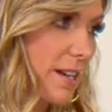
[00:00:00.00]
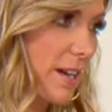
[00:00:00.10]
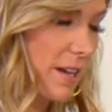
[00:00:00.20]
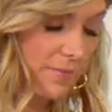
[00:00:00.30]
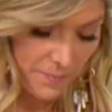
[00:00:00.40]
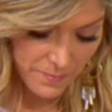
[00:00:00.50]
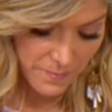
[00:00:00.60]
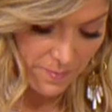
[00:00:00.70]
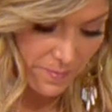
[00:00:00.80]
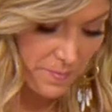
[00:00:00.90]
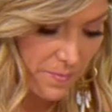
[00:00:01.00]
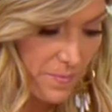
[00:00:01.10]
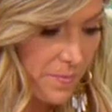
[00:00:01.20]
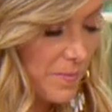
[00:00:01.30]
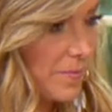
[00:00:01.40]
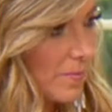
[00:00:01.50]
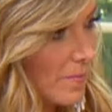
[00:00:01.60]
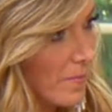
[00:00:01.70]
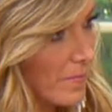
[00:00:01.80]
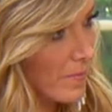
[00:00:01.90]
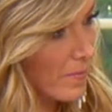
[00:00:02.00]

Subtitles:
(silent)